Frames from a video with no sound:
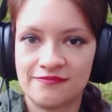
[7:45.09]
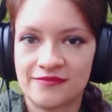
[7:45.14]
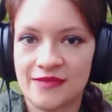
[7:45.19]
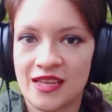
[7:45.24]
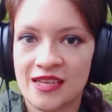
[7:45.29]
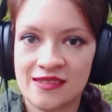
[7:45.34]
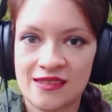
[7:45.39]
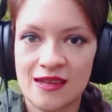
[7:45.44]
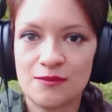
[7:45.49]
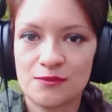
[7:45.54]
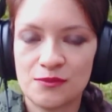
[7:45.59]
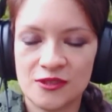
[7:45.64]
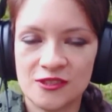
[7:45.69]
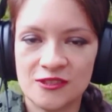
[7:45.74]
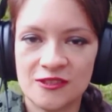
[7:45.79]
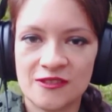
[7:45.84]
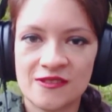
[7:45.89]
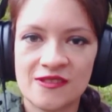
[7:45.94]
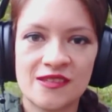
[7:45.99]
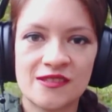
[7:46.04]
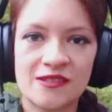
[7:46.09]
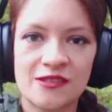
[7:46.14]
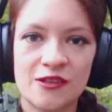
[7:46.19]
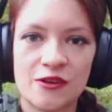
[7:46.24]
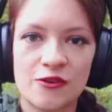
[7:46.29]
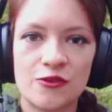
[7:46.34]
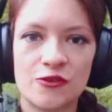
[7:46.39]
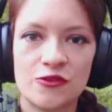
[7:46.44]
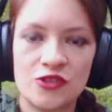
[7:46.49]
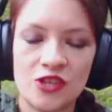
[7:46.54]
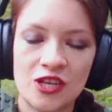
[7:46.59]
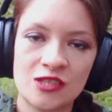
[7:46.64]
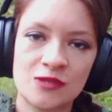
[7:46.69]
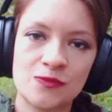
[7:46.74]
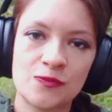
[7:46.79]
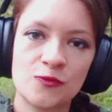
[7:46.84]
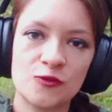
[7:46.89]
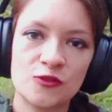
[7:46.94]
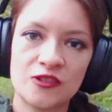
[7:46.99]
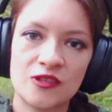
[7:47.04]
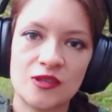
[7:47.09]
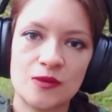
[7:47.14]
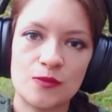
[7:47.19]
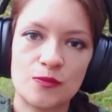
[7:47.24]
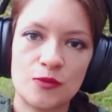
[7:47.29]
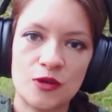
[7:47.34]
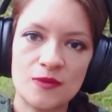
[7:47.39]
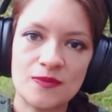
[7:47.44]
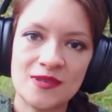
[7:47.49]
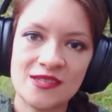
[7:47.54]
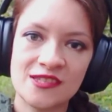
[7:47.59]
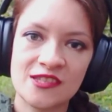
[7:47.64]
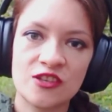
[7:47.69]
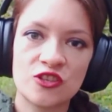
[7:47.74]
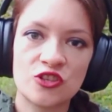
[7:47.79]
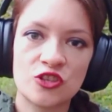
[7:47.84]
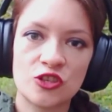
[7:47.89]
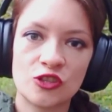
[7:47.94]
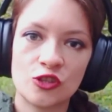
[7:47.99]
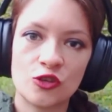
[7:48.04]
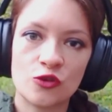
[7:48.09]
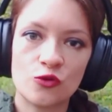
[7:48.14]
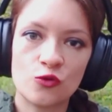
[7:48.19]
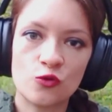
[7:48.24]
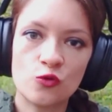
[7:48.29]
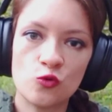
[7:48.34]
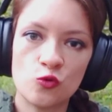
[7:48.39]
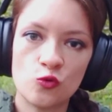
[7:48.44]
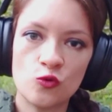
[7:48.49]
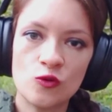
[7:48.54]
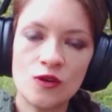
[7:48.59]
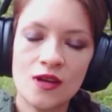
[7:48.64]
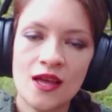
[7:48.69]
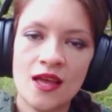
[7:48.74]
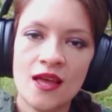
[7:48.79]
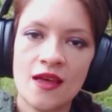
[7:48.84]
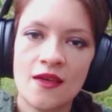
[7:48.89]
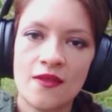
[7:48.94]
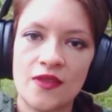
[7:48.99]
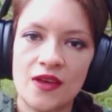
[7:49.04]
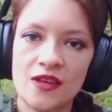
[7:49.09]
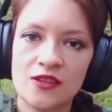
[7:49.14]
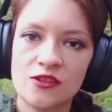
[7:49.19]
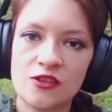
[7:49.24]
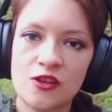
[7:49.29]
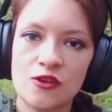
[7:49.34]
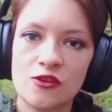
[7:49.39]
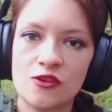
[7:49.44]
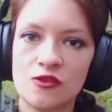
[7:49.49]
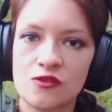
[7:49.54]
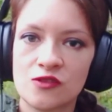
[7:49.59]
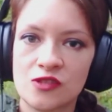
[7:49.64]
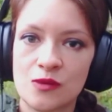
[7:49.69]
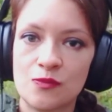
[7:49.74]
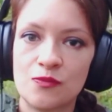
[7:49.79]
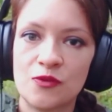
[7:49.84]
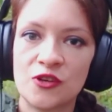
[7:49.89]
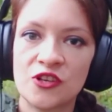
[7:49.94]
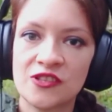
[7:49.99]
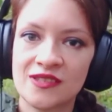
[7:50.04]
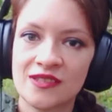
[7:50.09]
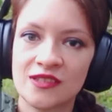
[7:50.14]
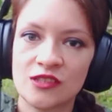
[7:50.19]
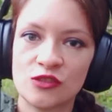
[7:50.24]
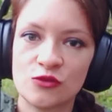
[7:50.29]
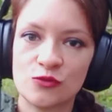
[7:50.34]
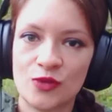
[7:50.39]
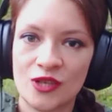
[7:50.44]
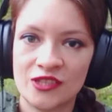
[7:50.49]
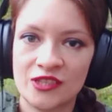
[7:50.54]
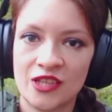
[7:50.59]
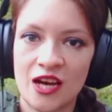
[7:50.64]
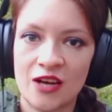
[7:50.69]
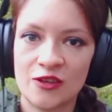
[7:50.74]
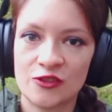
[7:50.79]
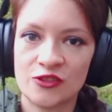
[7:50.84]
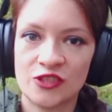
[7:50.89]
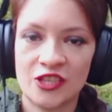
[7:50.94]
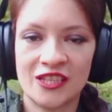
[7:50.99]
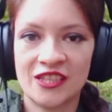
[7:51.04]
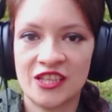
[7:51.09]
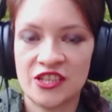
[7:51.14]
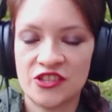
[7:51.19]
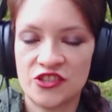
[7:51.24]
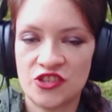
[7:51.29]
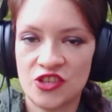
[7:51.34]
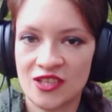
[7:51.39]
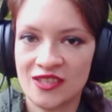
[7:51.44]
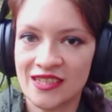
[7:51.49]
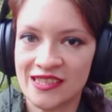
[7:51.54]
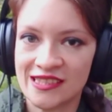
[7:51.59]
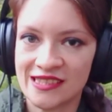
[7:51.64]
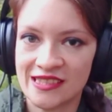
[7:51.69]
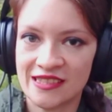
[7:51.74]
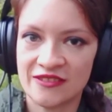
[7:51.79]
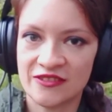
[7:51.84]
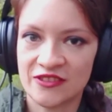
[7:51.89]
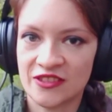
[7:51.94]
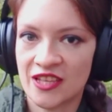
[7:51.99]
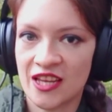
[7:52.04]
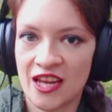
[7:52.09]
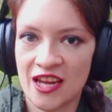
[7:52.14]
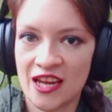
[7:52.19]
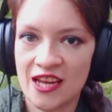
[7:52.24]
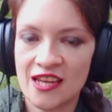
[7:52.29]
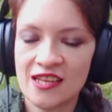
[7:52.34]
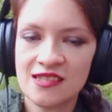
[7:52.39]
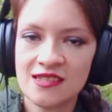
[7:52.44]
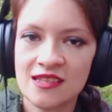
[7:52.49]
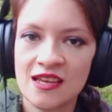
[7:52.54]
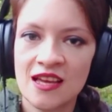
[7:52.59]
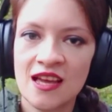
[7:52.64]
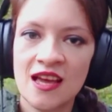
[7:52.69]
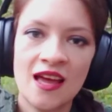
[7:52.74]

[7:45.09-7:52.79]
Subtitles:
examples. So you just put the preposition u, then you use a personal pronoun in a genitive case,